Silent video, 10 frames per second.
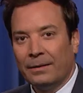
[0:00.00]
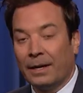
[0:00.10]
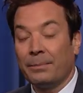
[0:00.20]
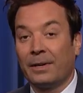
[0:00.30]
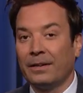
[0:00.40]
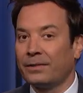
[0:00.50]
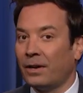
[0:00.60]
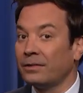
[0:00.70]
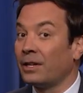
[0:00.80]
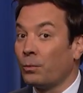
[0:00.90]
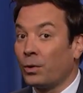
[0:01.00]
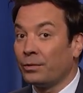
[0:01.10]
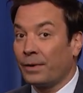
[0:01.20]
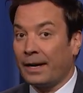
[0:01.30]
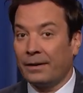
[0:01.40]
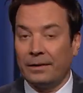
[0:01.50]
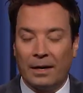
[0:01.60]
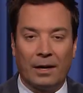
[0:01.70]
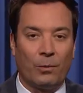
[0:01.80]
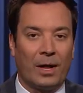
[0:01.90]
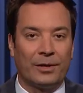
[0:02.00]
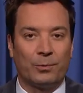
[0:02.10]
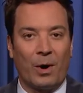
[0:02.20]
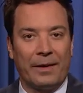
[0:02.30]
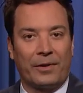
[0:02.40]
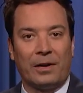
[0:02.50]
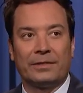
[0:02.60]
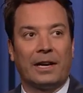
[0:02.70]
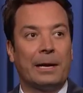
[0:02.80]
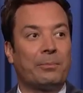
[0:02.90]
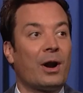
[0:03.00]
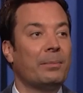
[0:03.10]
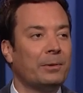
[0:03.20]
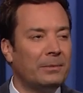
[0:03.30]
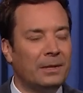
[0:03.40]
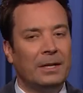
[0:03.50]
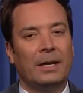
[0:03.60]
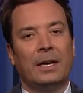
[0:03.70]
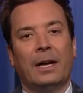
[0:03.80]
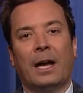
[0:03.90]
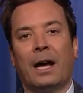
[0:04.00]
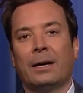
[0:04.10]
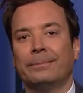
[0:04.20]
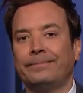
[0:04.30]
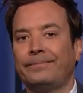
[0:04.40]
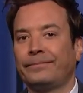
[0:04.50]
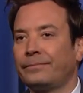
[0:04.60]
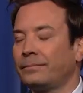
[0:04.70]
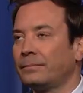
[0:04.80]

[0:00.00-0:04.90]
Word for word: Yep, Guinness calls it a world record, uh, while his wife calls it a problem. Uh,